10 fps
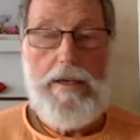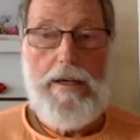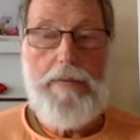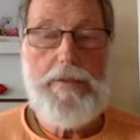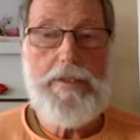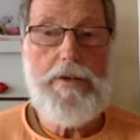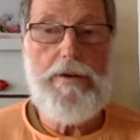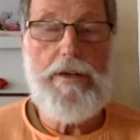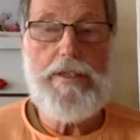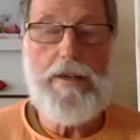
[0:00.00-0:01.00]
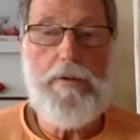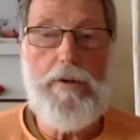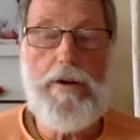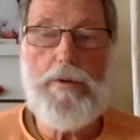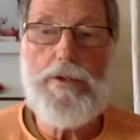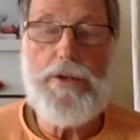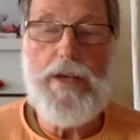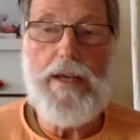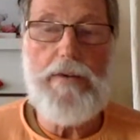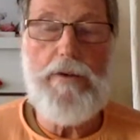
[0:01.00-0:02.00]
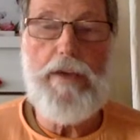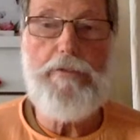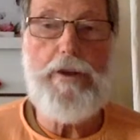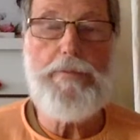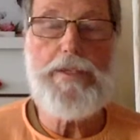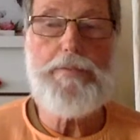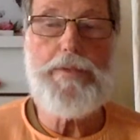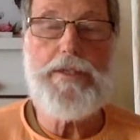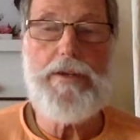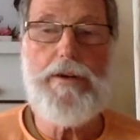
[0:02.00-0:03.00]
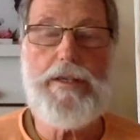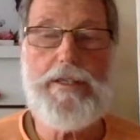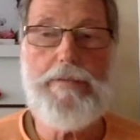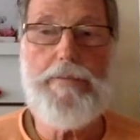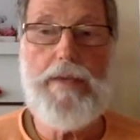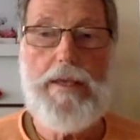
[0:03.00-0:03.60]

a materialistic world, we should get away from this materialism,